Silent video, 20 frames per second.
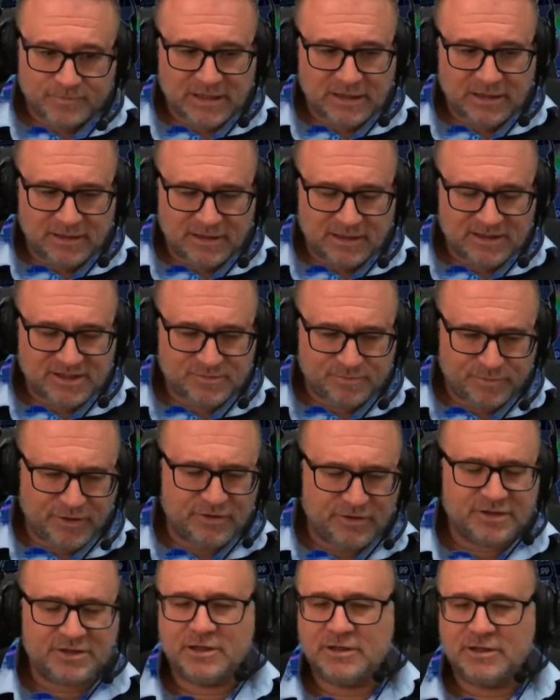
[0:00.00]
in a
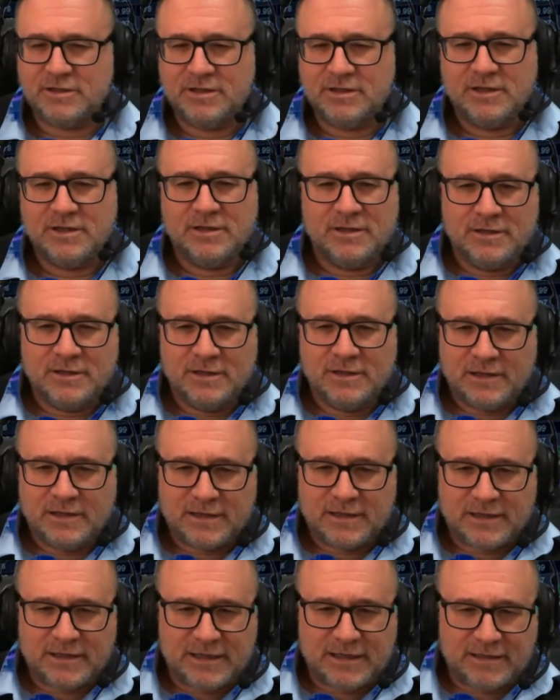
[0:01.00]
spirited,
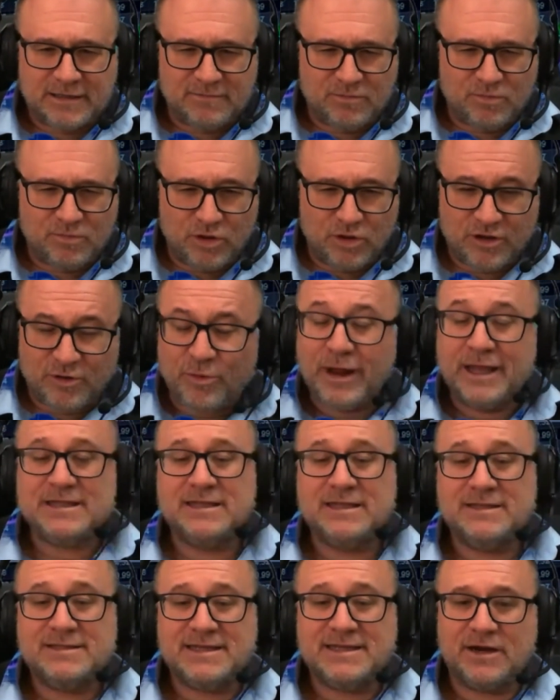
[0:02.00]
with
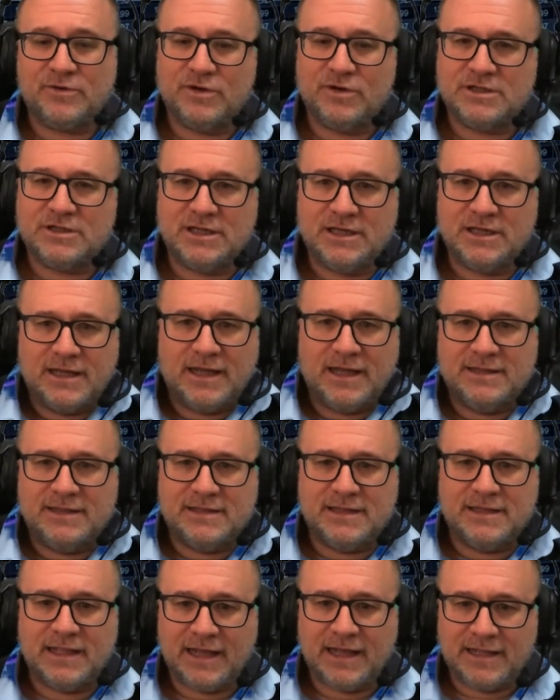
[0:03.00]
great integrity
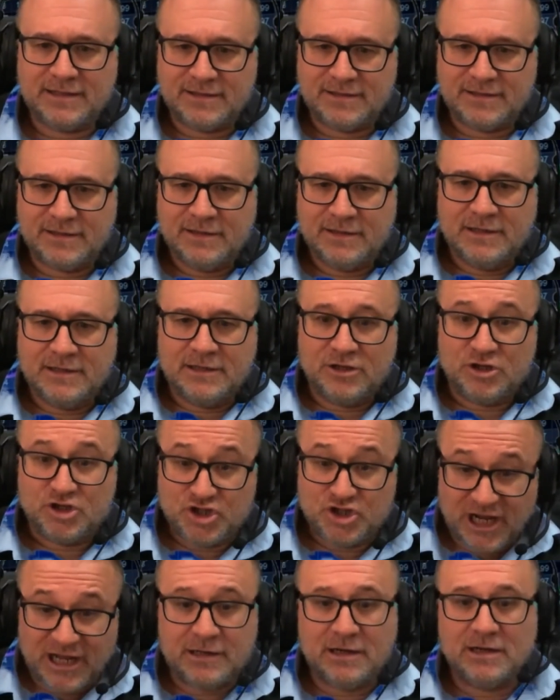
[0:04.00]
and
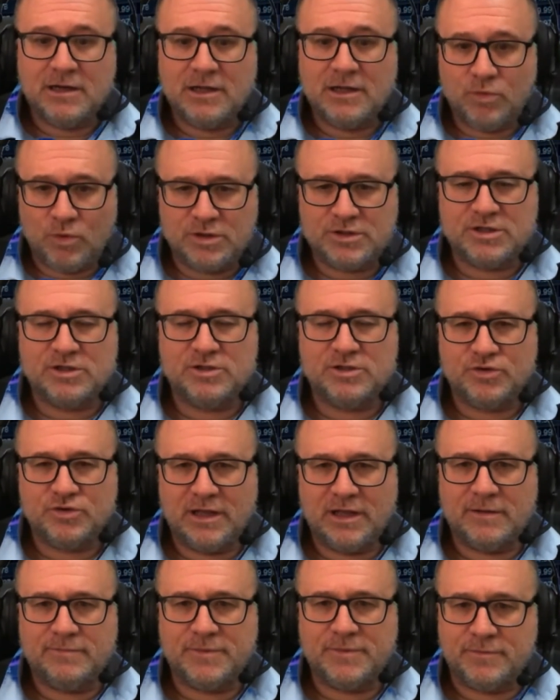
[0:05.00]
genuinely wanting to
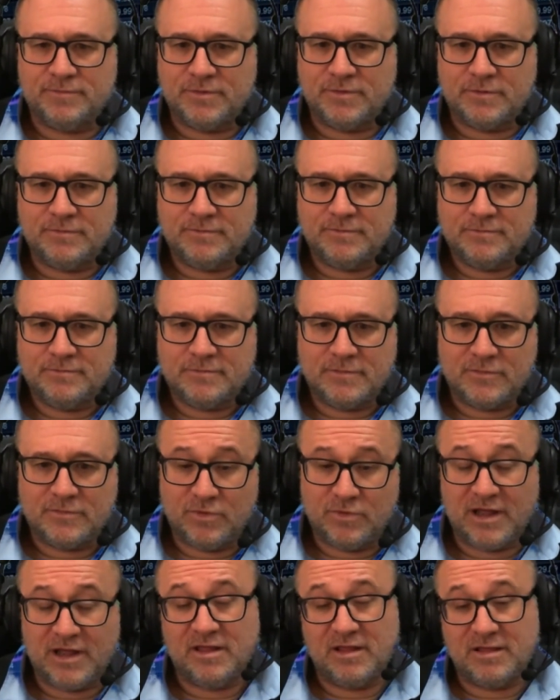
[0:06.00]
help people,
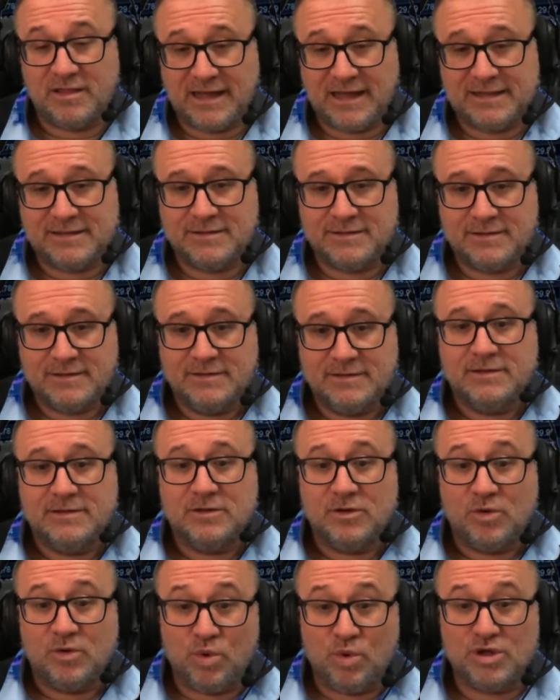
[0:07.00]
rather than
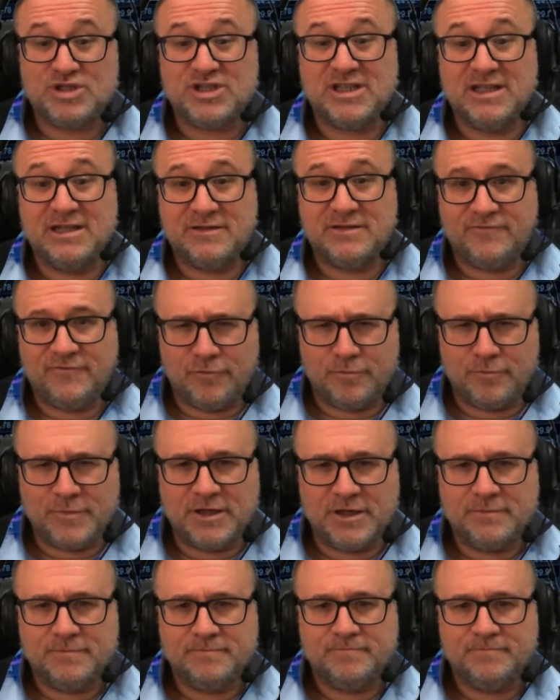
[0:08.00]
what's in it for
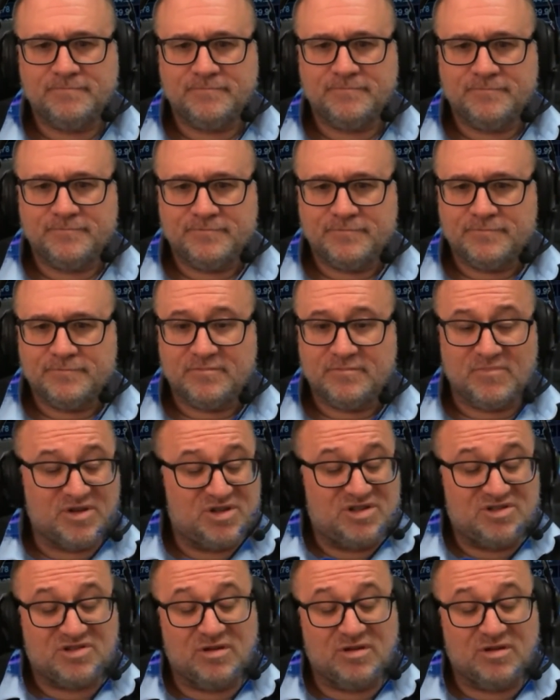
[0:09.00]
me,
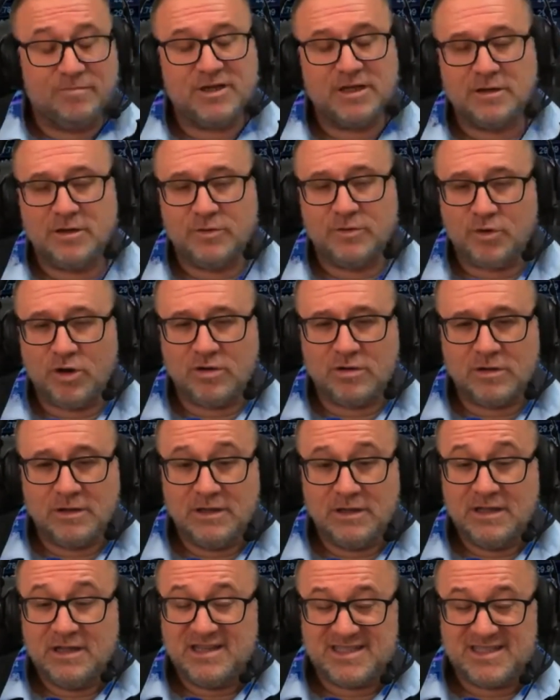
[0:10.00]
which is completely wrong.
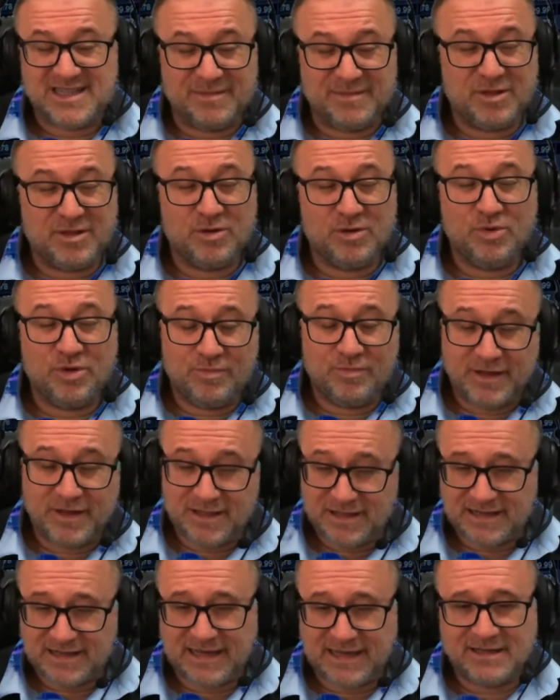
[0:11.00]
Something we've
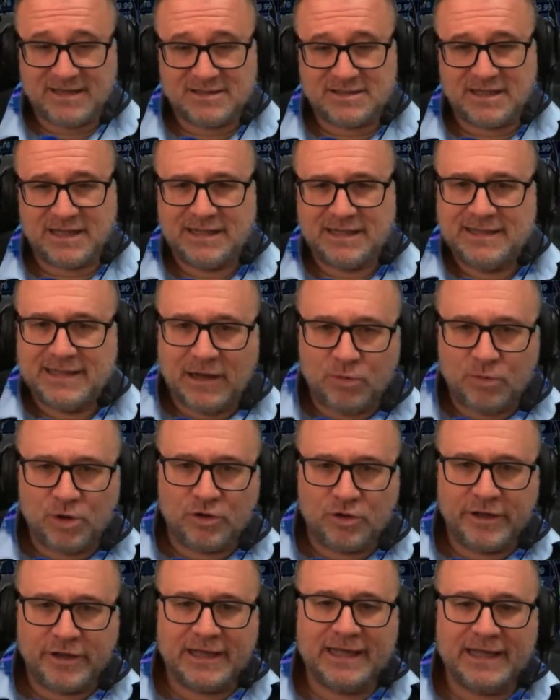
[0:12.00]
been against, and now we're
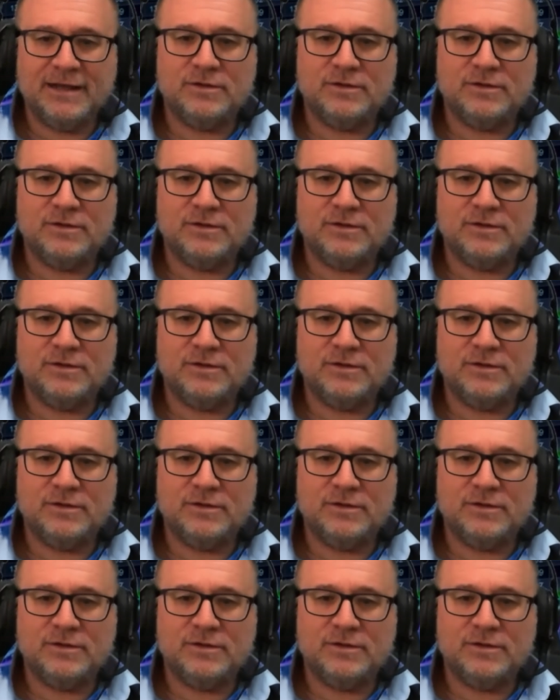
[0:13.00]
going